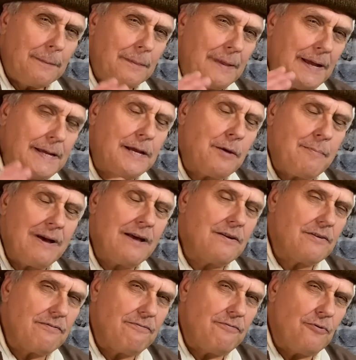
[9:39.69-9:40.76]
They
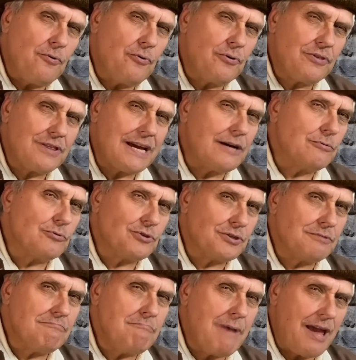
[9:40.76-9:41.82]
command 4,000